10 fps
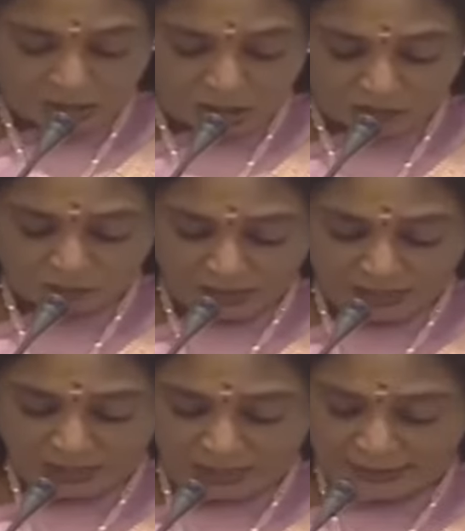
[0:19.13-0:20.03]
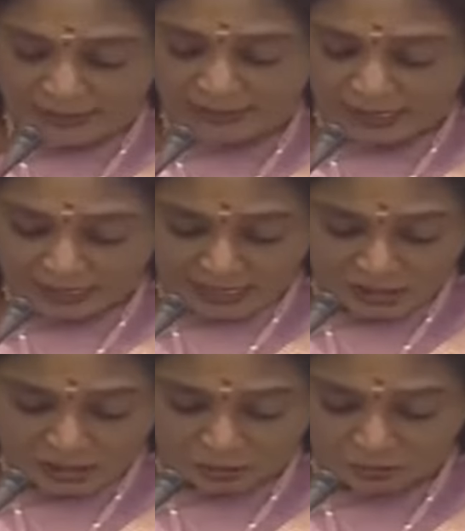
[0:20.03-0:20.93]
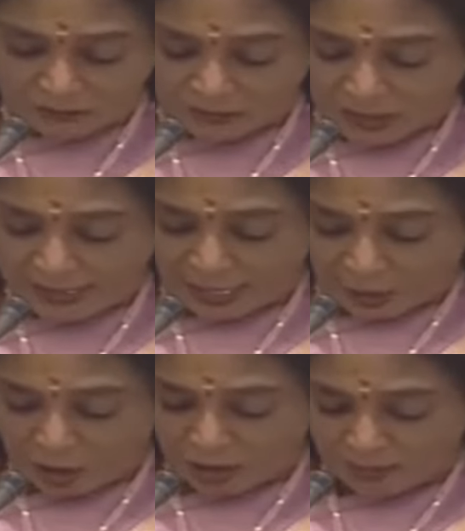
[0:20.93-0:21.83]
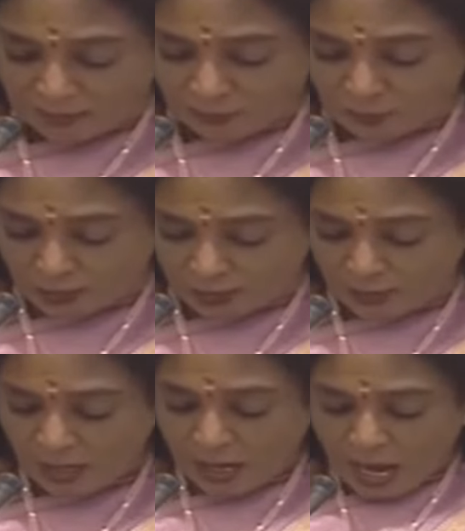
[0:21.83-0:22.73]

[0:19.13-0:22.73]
successfully led a delegation to the World Economic Forum